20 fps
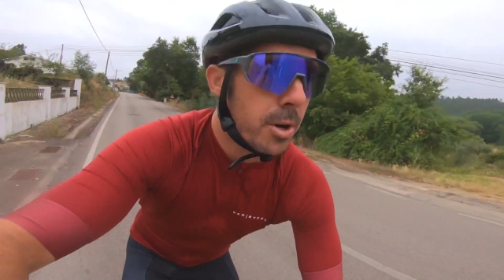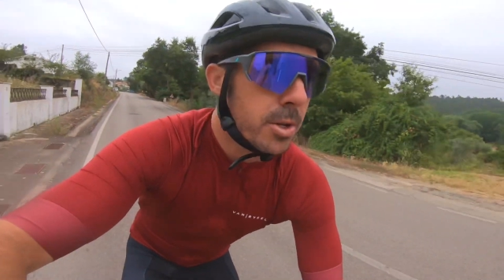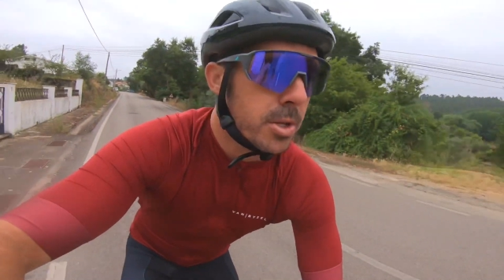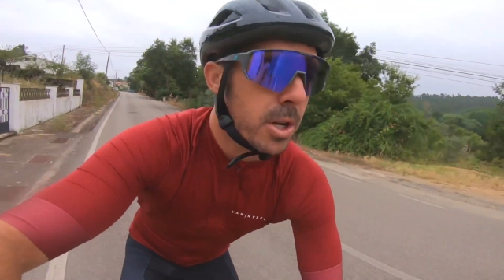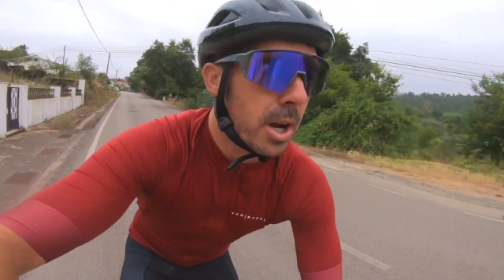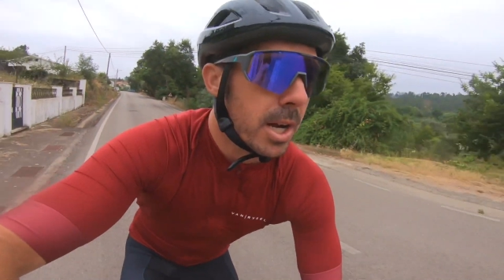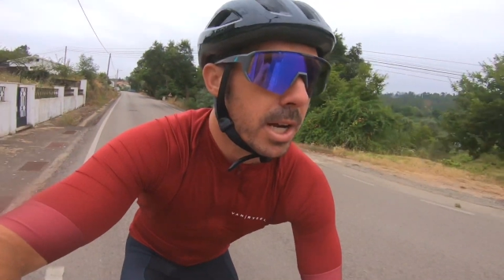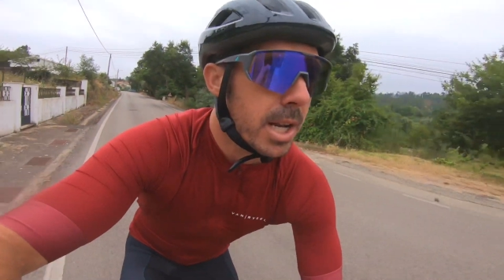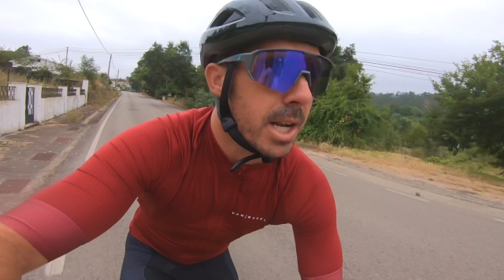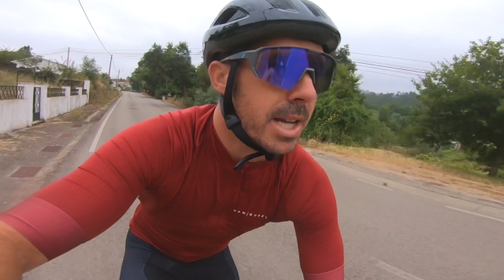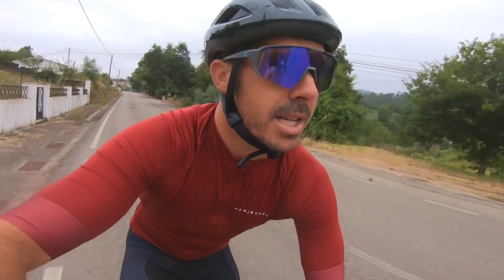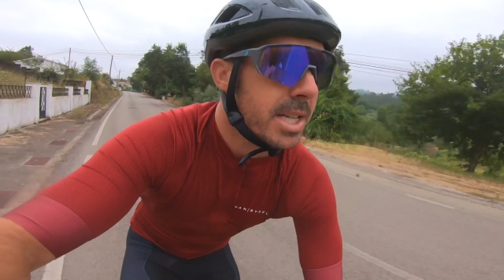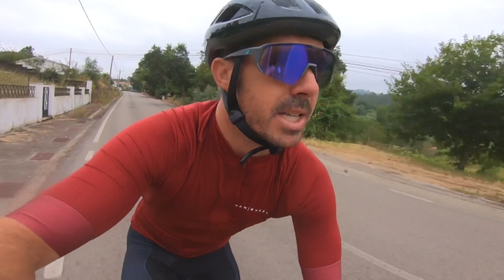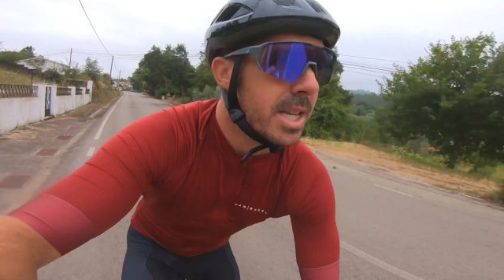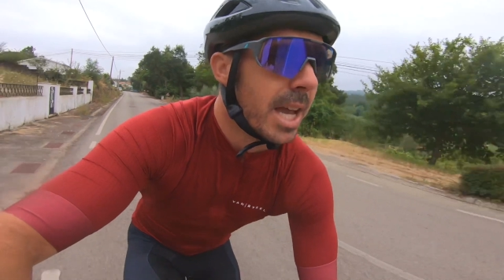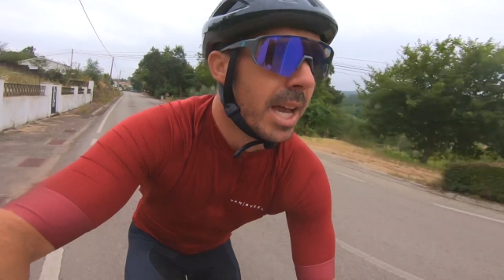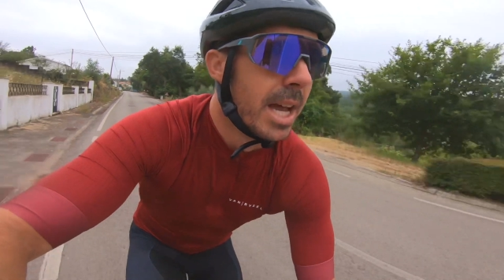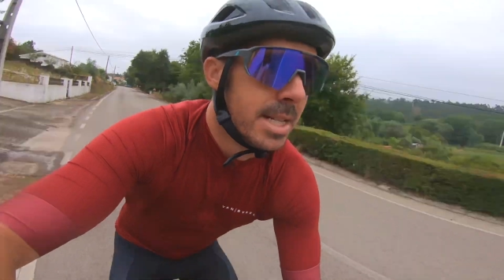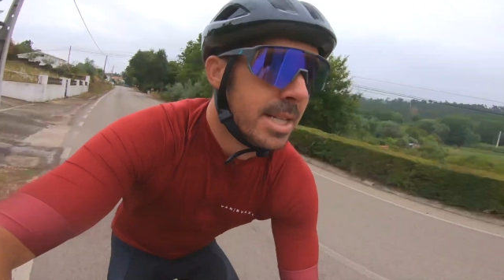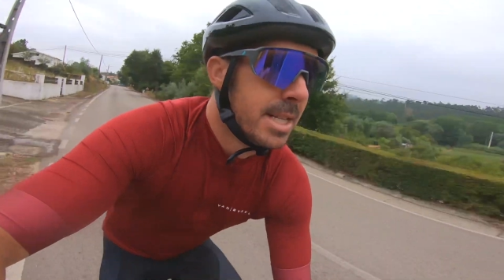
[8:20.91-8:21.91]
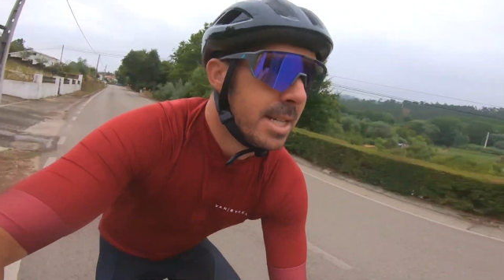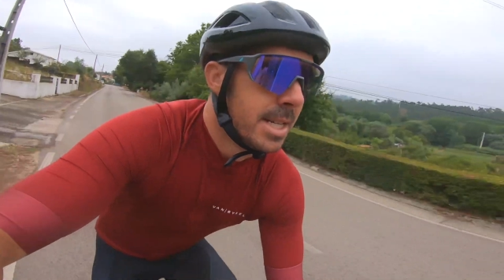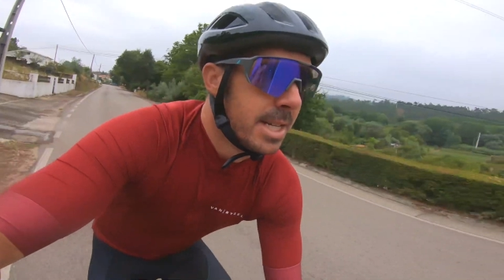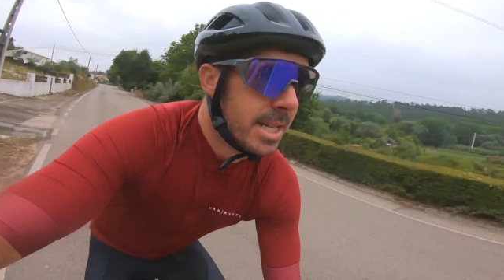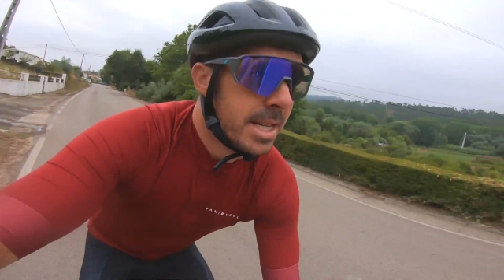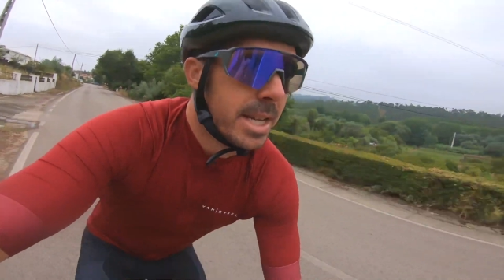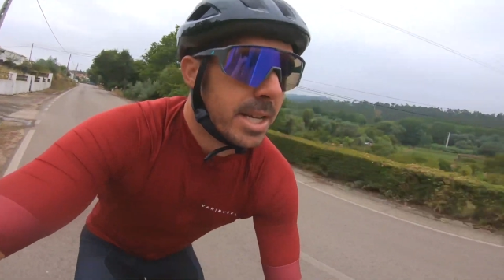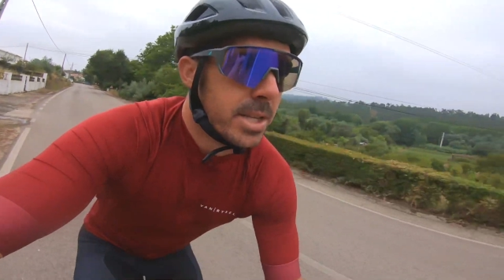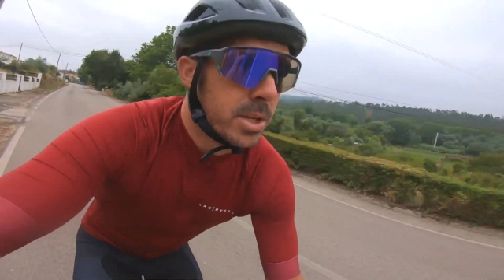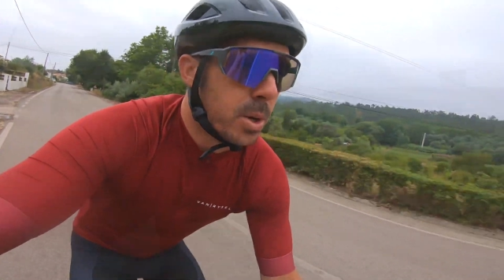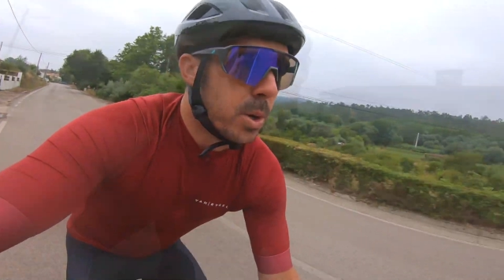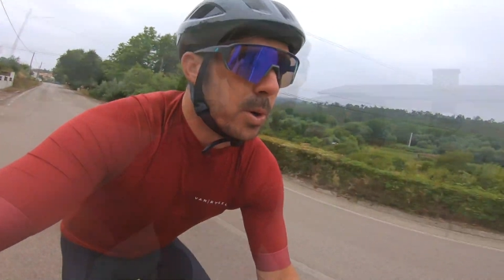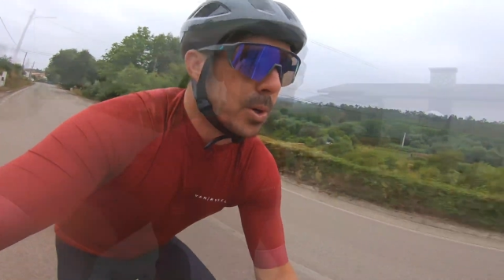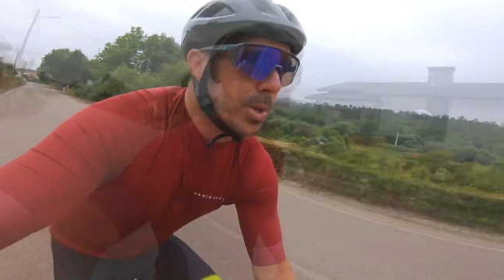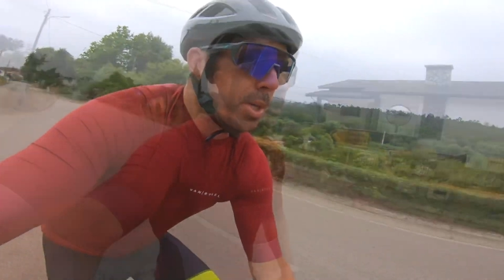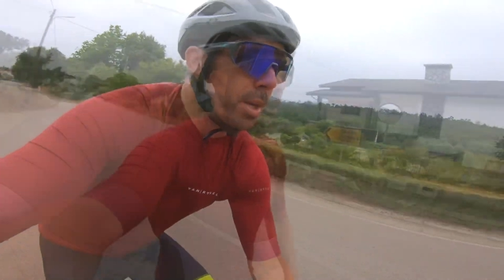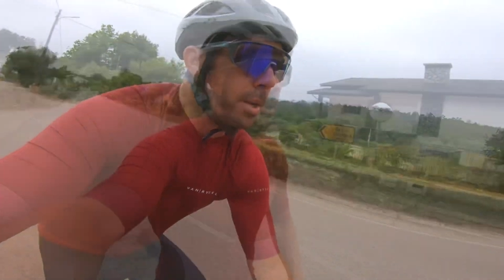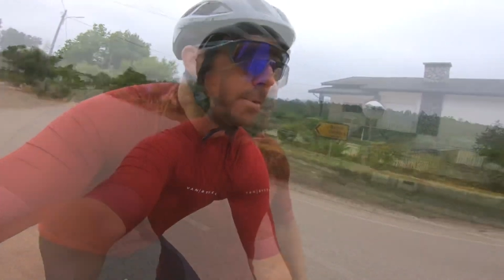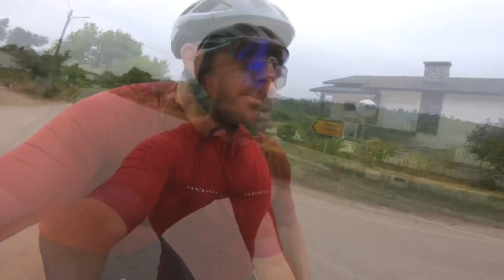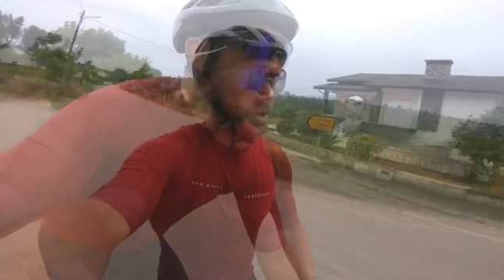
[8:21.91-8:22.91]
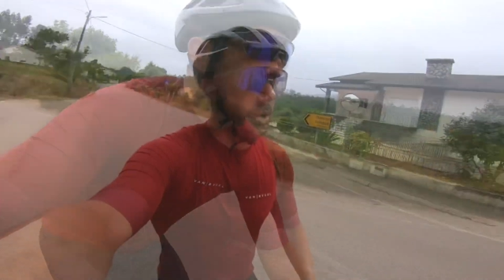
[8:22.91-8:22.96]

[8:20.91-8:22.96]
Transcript: cyclists is awesome.